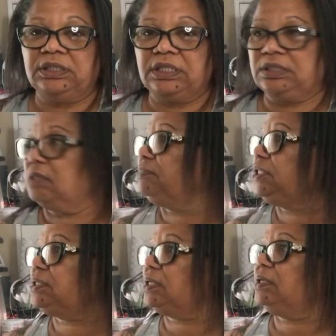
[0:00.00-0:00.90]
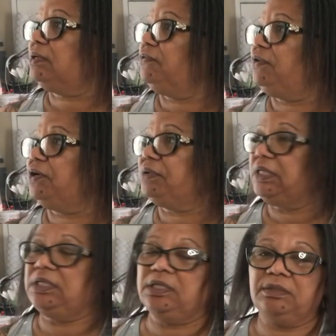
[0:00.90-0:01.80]
because I'm just cutting the very
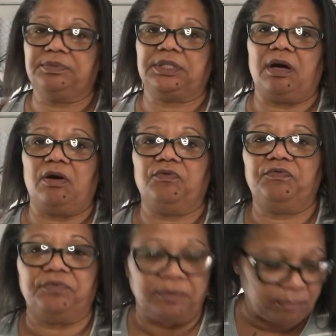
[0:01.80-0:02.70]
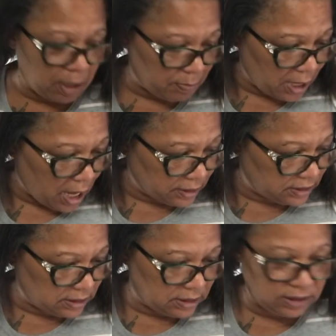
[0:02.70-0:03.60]
tips off of my
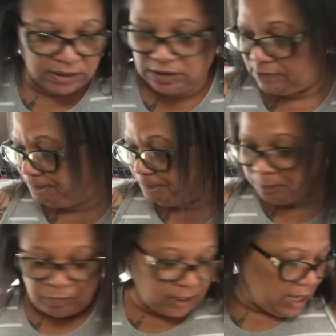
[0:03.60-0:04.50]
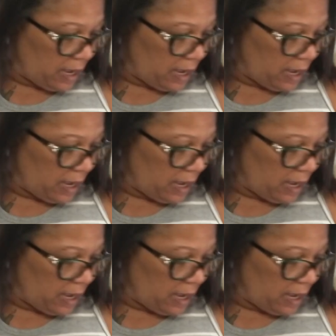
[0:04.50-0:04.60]
blocks. And I